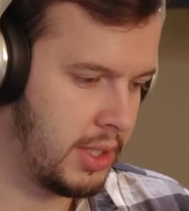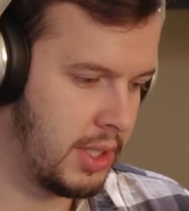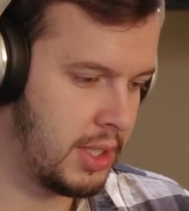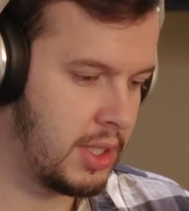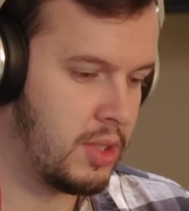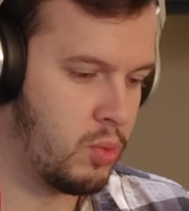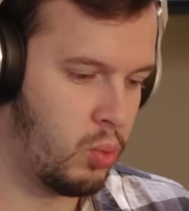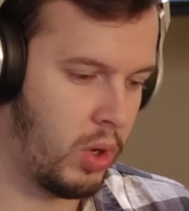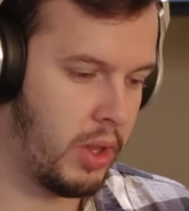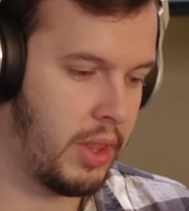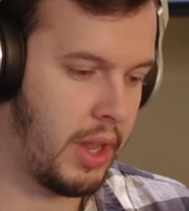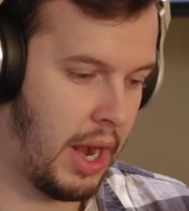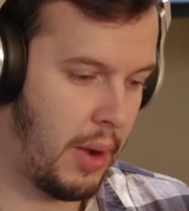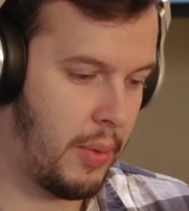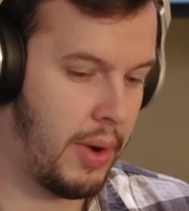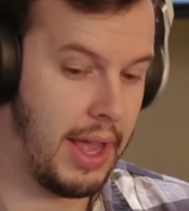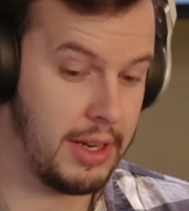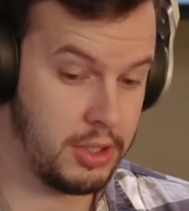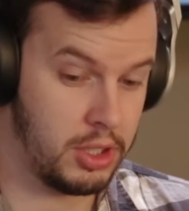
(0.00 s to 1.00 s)
This is one that I
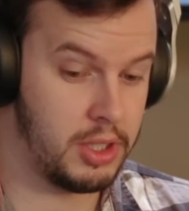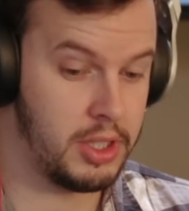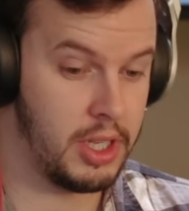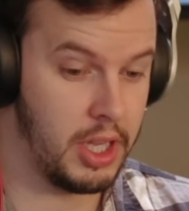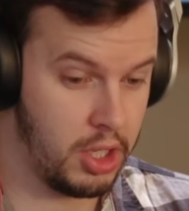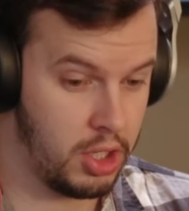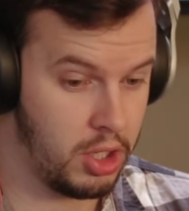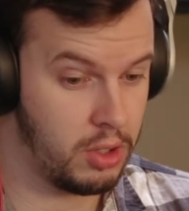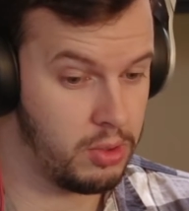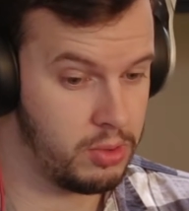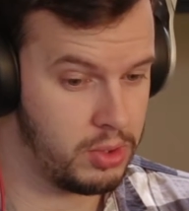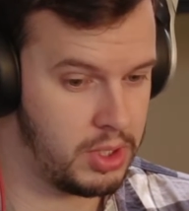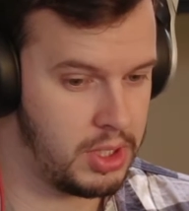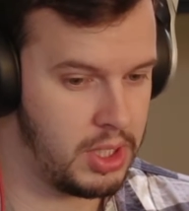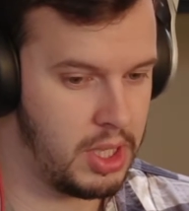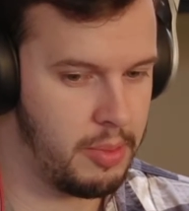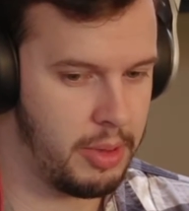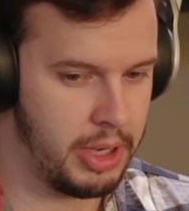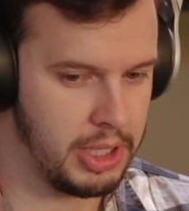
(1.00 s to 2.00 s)
would actually say go
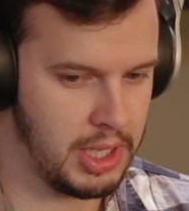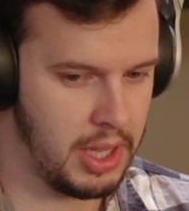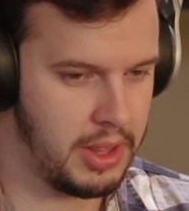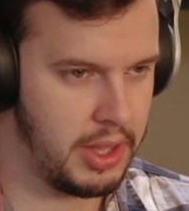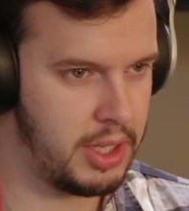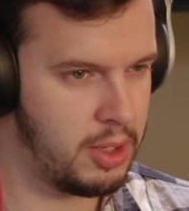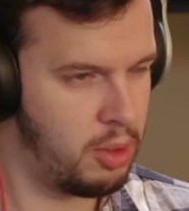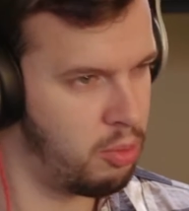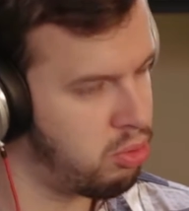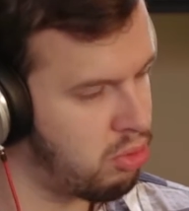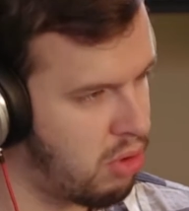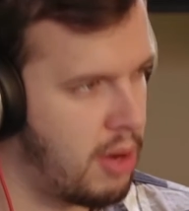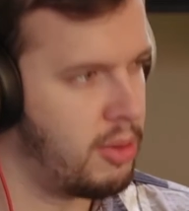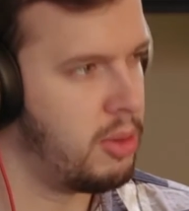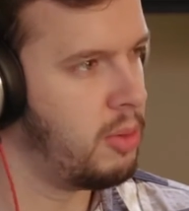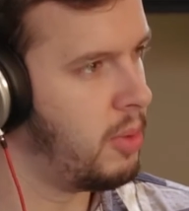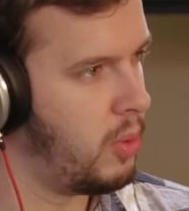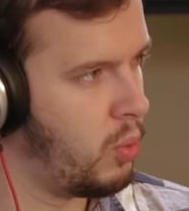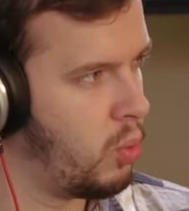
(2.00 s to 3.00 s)
see, because I think it'll
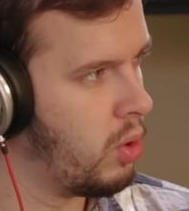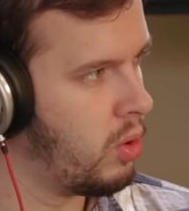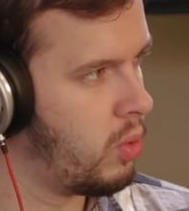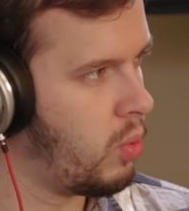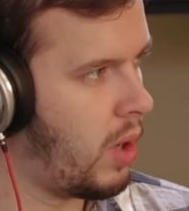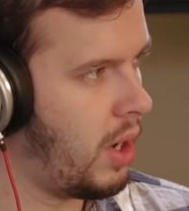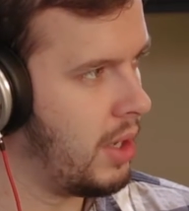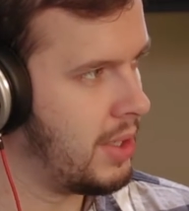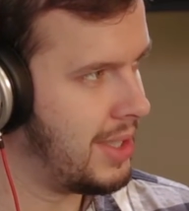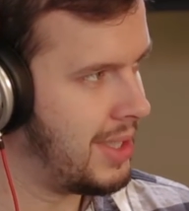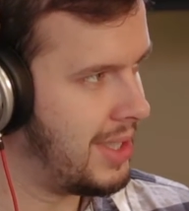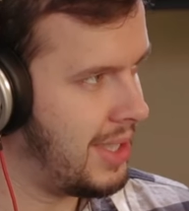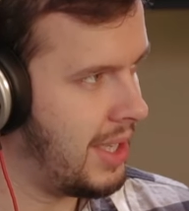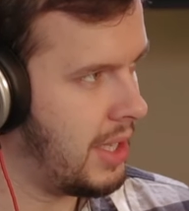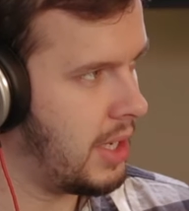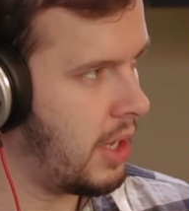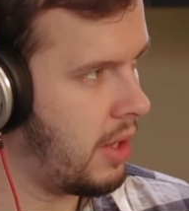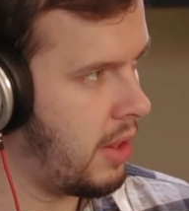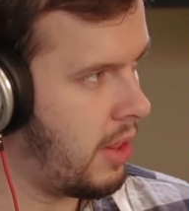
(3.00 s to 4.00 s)
probably be worthwhile to
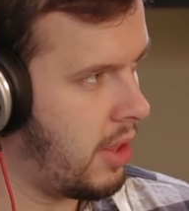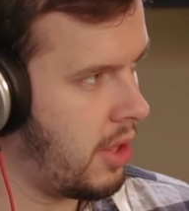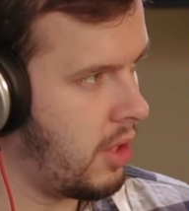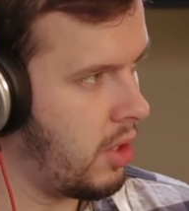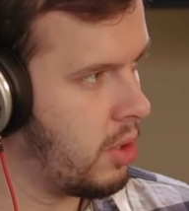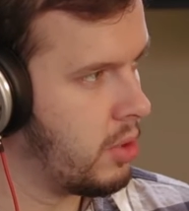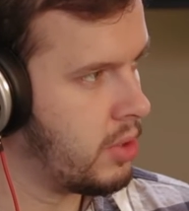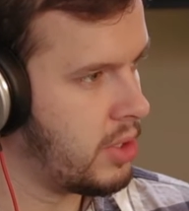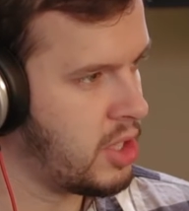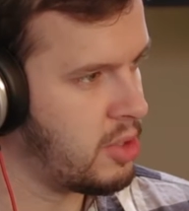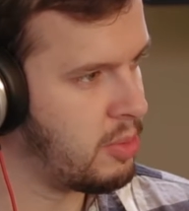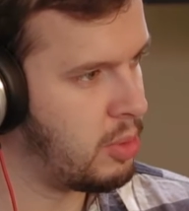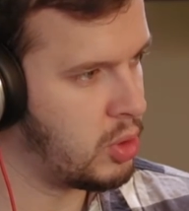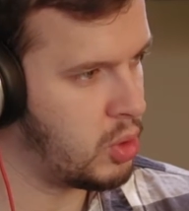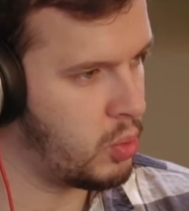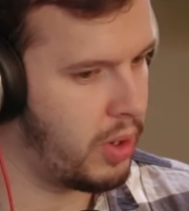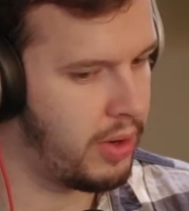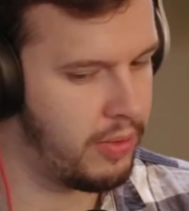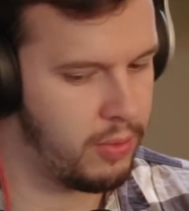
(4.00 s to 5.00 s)
see it in theaters as
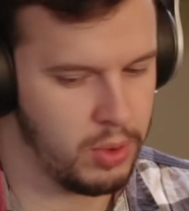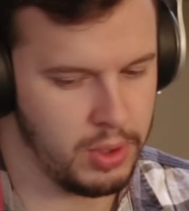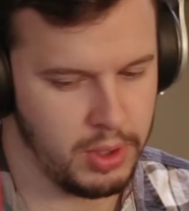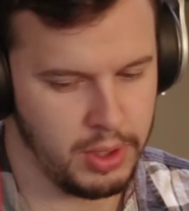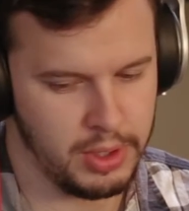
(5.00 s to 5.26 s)
opposed to waiting for it on